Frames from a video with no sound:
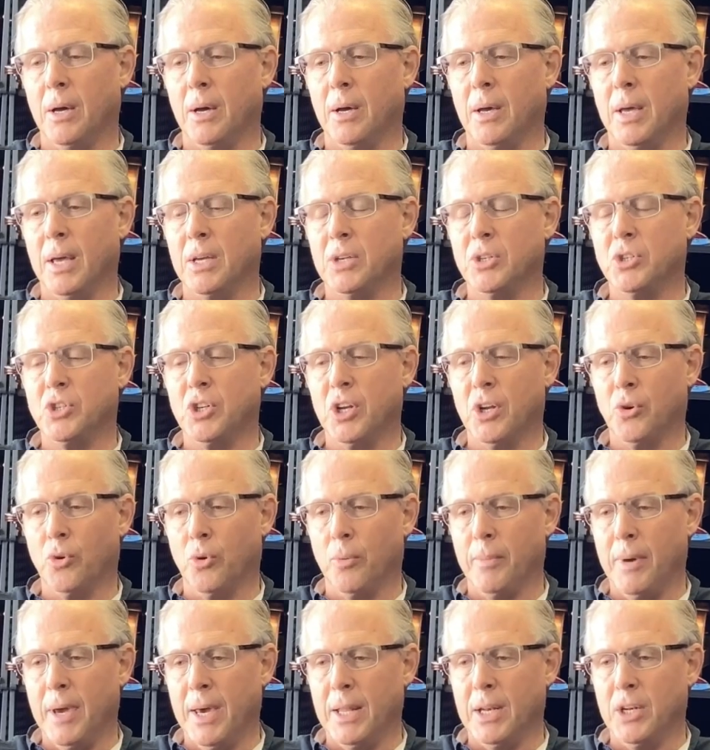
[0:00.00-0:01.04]
as
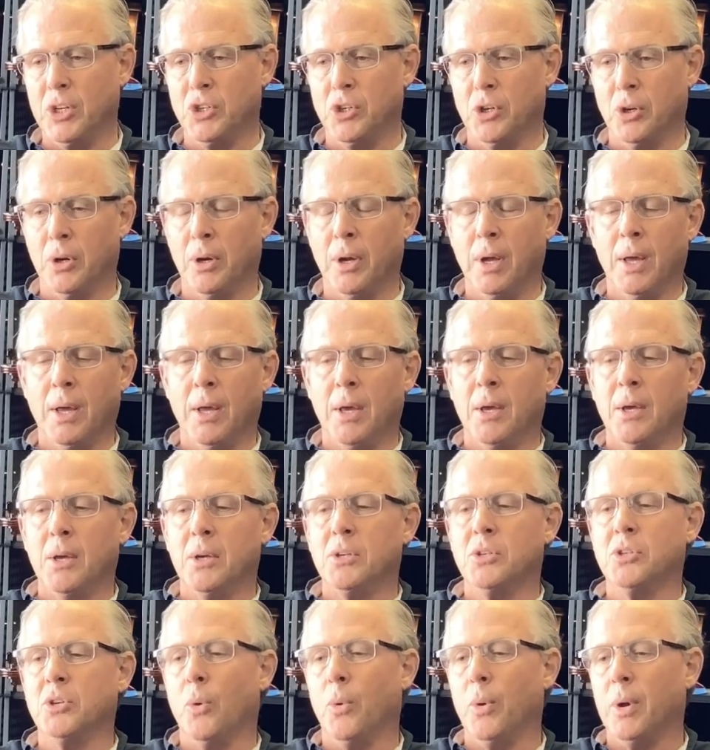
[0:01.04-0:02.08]
general manager.
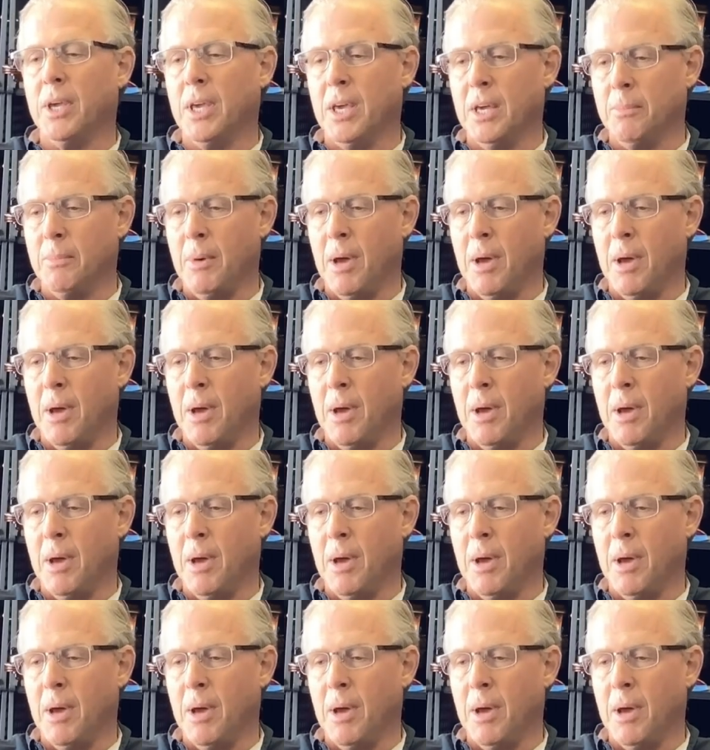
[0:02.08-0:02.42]
So again,